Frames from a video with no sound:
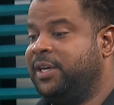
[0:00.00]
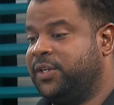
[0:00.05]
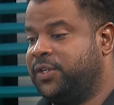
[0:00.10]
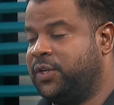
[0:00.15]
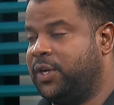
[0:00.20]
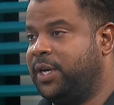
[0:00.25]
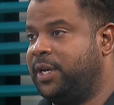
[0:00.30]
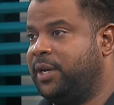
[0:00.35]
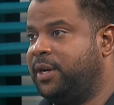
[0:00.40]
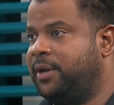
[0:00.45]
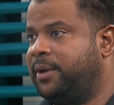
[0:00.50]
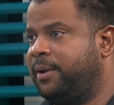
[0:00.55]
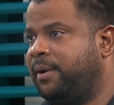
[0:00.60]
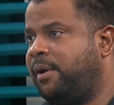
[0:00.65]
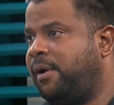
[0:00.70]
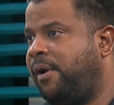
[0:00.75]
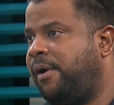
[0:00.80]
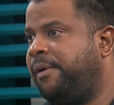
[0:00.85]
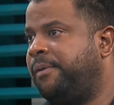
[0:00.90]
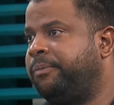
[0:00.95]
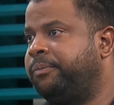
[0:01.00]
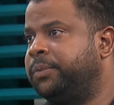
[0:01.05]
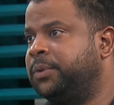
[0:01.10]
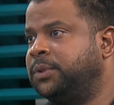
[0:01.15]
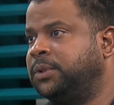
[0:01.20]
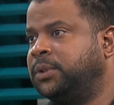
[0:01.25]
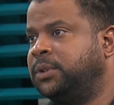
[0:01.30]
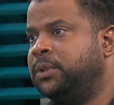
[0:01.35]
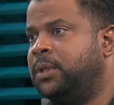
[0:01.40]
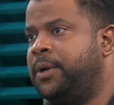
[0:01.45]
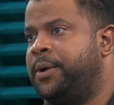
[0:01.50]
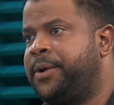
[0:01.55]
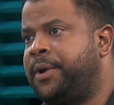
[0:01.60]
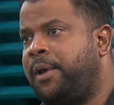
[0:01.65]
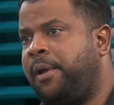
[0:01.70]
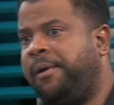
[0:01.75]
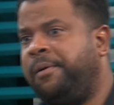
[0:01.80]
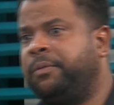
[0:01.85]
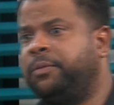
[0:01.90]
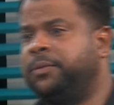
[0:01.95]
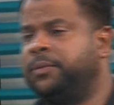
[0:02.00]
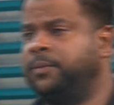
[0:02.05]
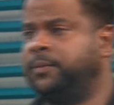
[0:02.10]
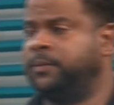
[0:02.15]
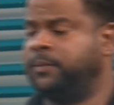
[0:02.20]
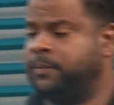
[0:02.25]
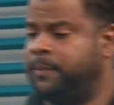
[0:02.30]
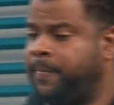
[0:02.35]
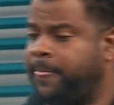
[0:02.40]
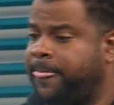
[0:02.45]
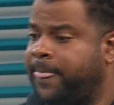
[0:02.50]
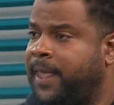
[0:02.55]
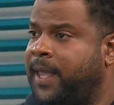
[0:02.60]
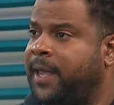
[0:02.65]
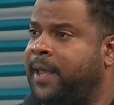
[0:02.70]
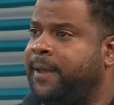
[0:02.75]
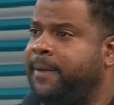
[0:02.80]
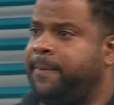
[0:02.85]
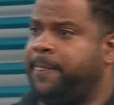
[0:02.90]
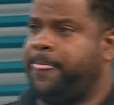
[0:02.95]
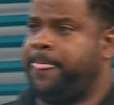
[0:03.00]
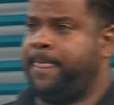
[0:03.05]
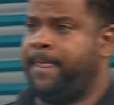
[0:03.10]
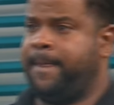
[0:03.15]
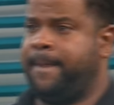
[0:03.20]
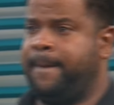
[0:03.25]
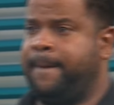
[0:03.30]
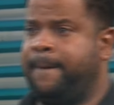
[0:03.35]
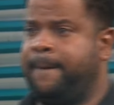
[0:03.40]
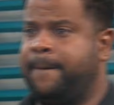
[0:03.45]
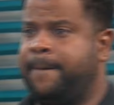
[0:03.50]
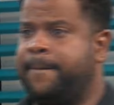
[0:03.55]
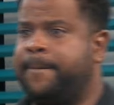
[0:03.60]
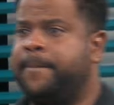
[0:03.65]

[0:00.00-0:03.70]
the so benefit it, of this as opposed to the regular? I don't know if regular is the word,